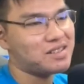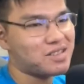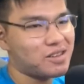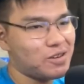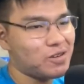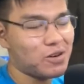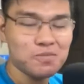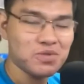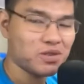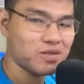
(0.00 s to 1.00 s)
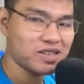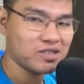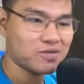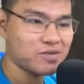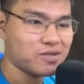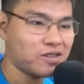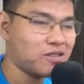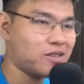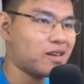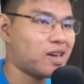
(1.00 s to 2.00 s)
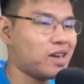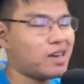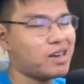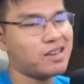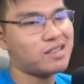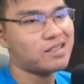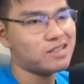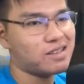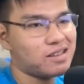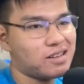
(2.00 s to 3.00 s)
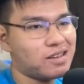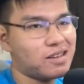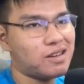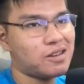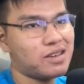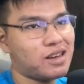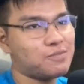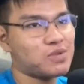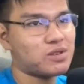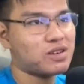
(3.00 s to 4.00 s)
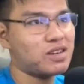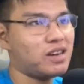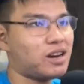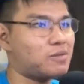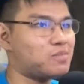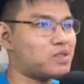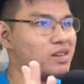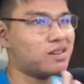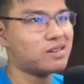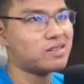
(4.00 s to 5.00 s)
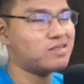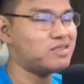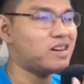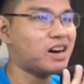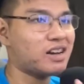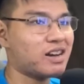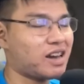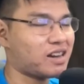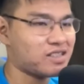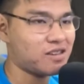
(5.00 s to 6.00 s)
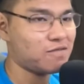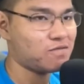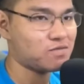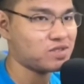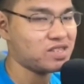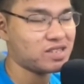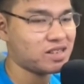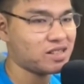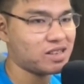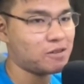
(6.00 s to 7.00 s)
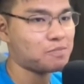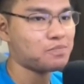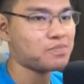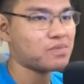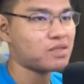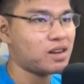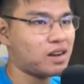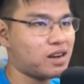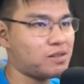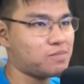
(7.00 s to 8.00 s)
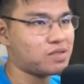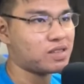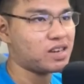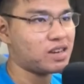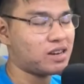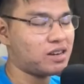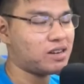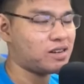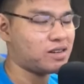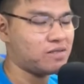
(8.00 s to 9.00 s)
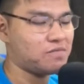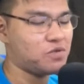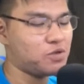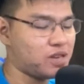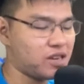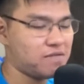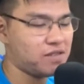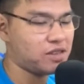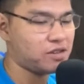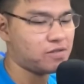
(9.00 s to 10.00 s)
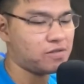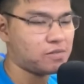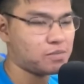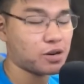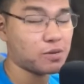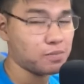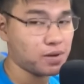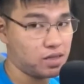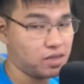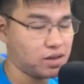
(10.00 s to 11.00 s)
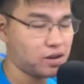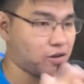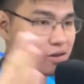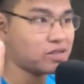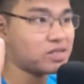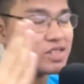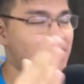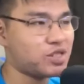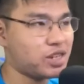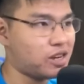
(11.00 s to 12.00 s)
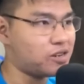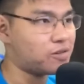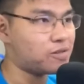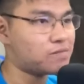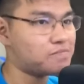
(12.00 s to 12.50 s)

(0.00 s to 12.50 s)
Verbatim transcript: so hope you all enjoyed. And uh, yeah, I'm sorry I'm like not active recently. I'm like doing a video per month on this channel